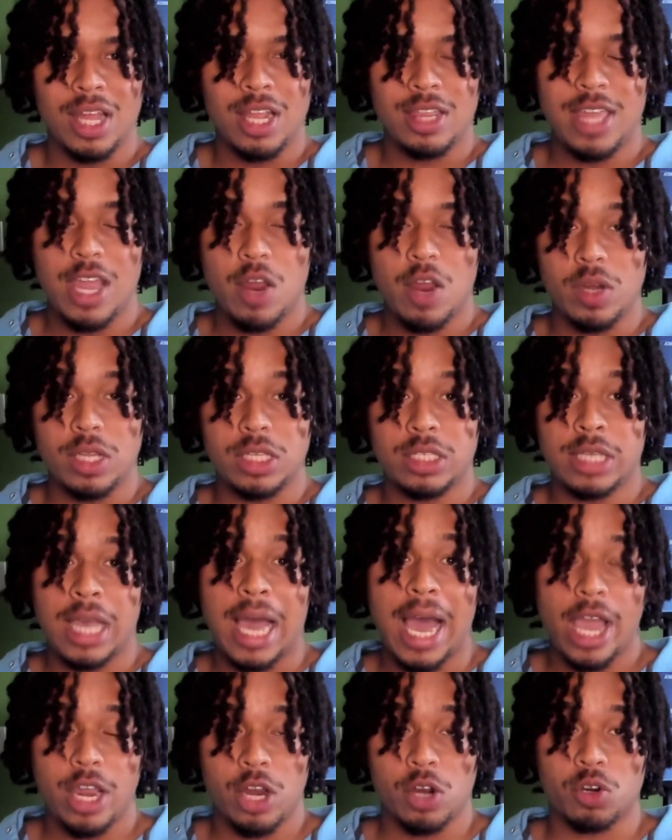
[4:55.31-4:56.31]
their
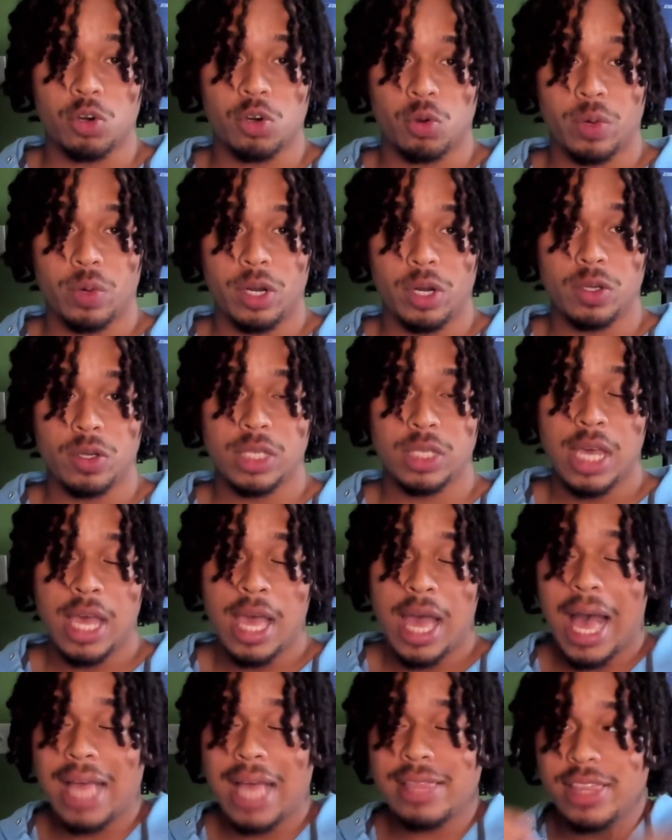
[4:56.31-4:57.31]
entire careers.
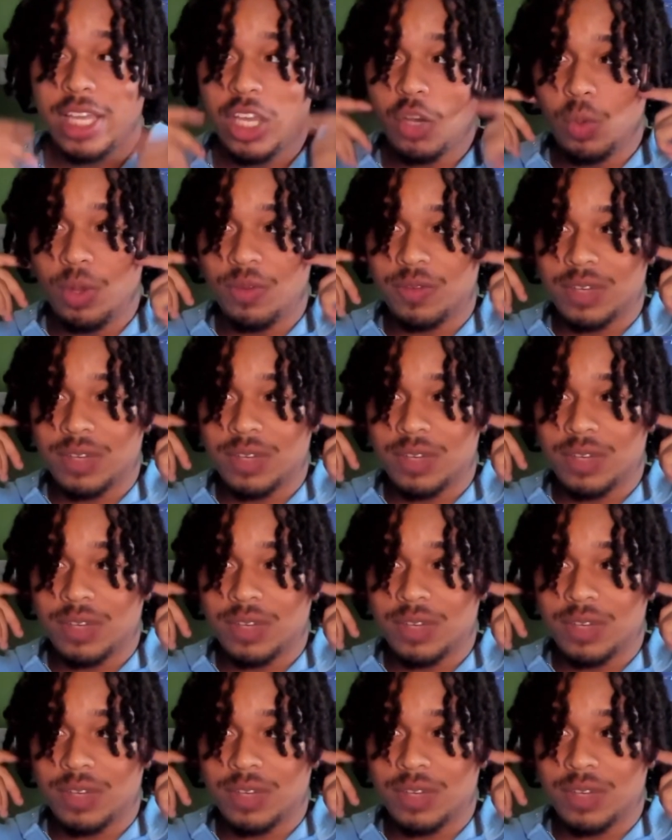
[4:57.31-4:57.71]
I think we've